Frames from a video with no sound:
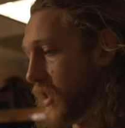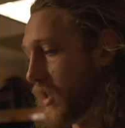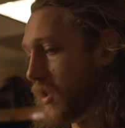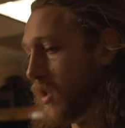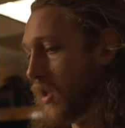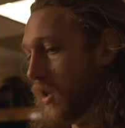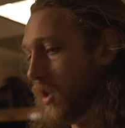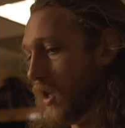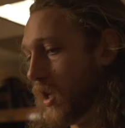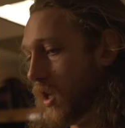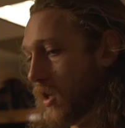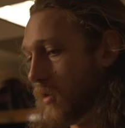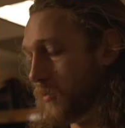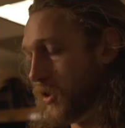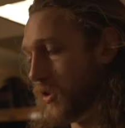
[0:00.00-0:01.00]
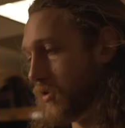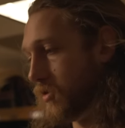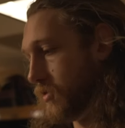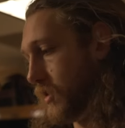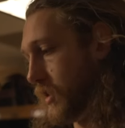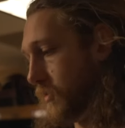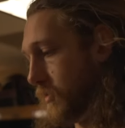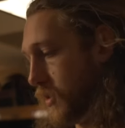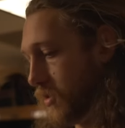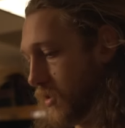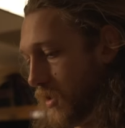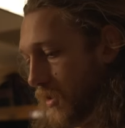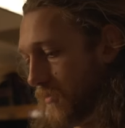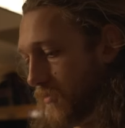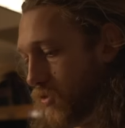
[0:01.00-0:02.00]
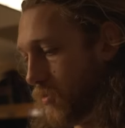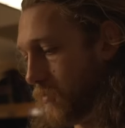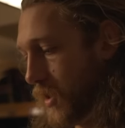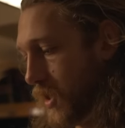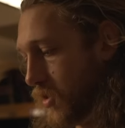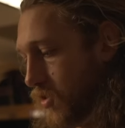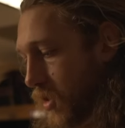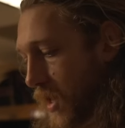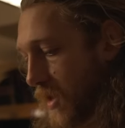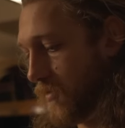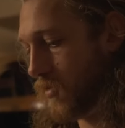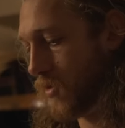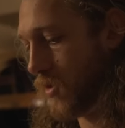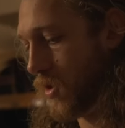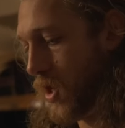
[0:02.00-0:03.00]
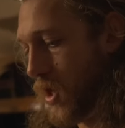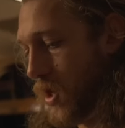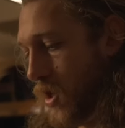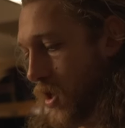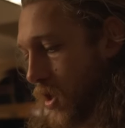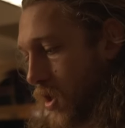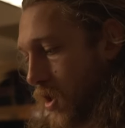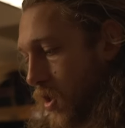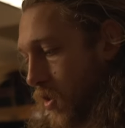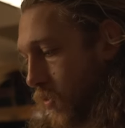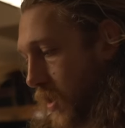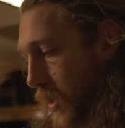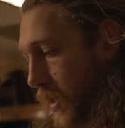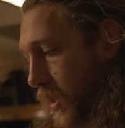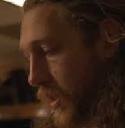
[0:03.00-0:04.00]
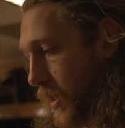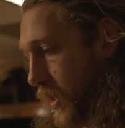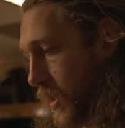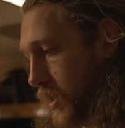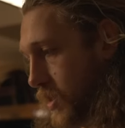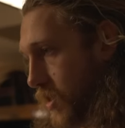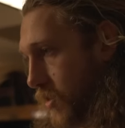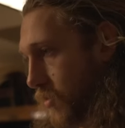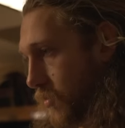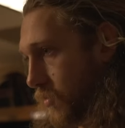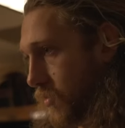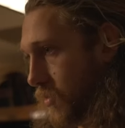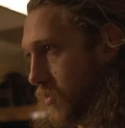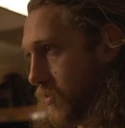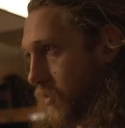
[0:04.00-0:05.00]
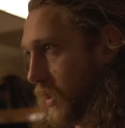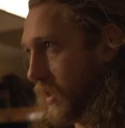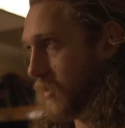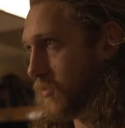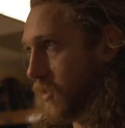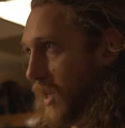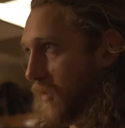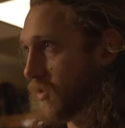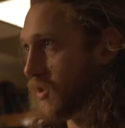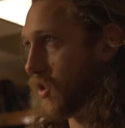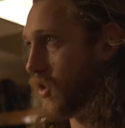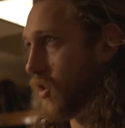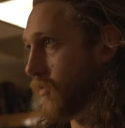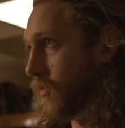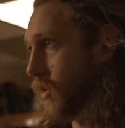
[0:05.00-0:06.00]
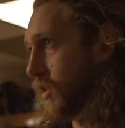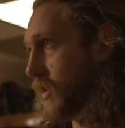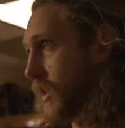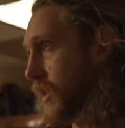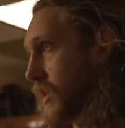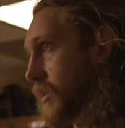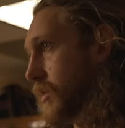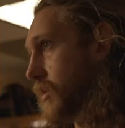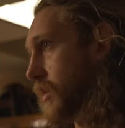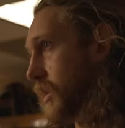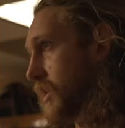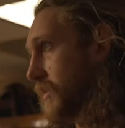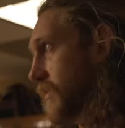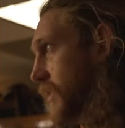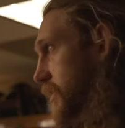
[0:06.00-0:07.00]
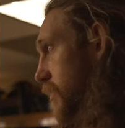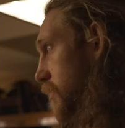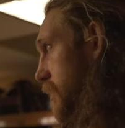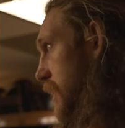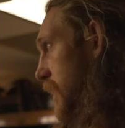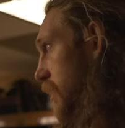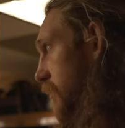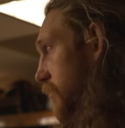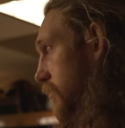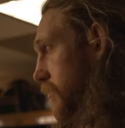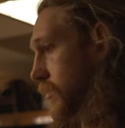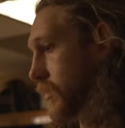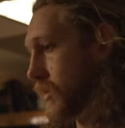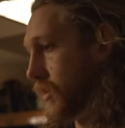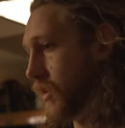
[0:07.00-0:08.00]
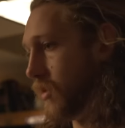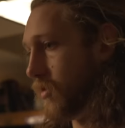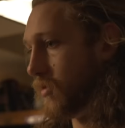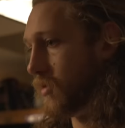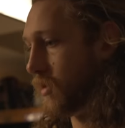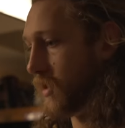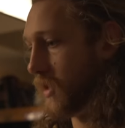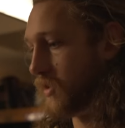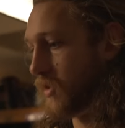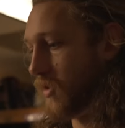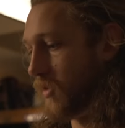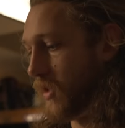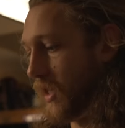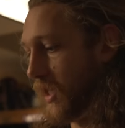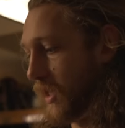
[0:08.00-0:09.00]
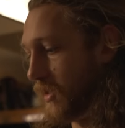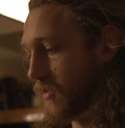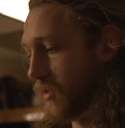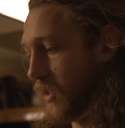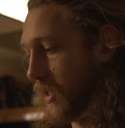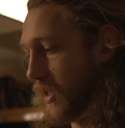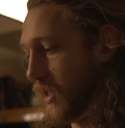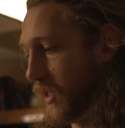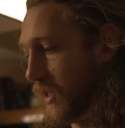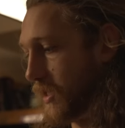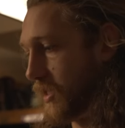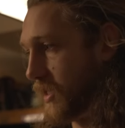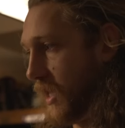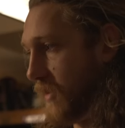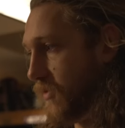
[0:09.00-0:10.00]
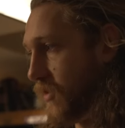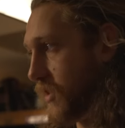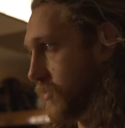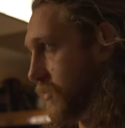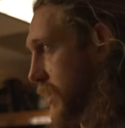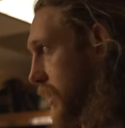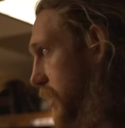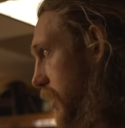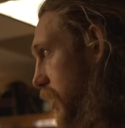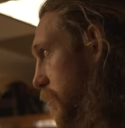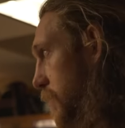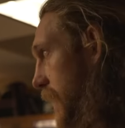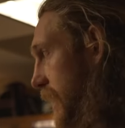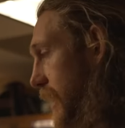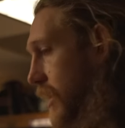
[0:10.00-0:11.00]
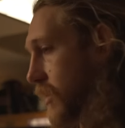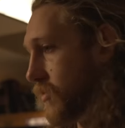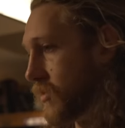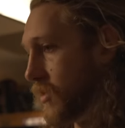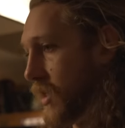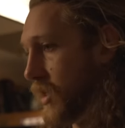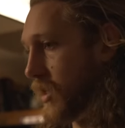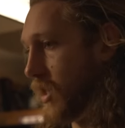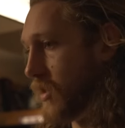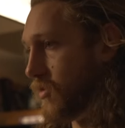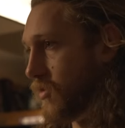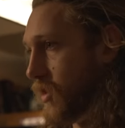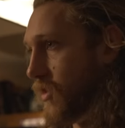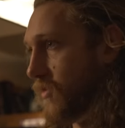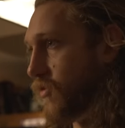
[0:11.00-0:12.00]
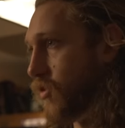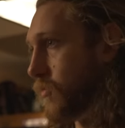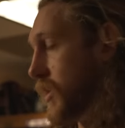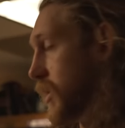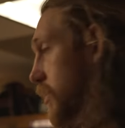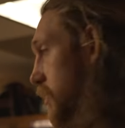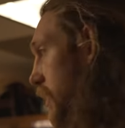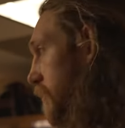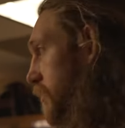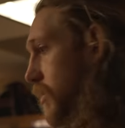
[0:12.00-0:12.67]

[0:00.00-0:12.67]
then, um, you know, especially in that four minute drive where where uh, you know we, we have a turnover and then the defense goes out and you know does their thing and, and gets a stop for us and we get to go back out and, and do another four-minute drive.